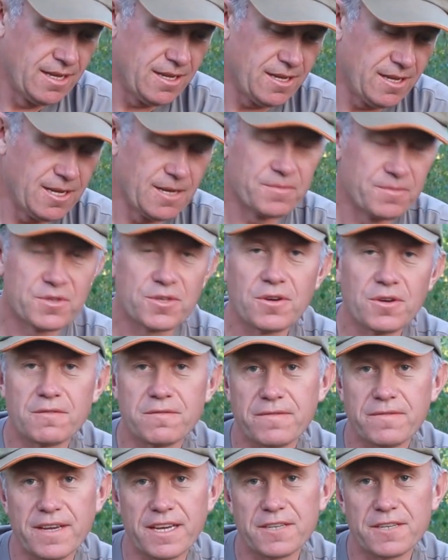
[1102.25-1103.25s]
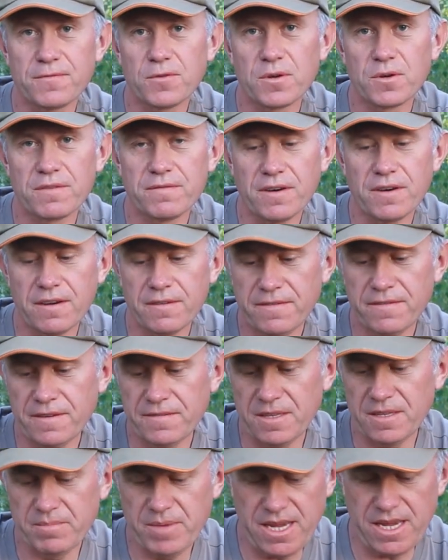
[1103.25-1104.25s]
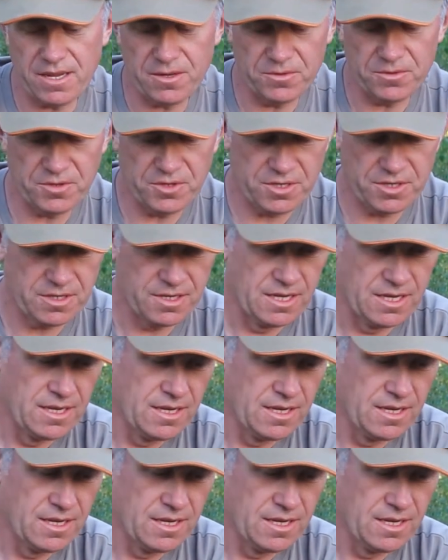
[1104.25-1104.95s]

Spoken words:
It's good fish, 45-50 pounds.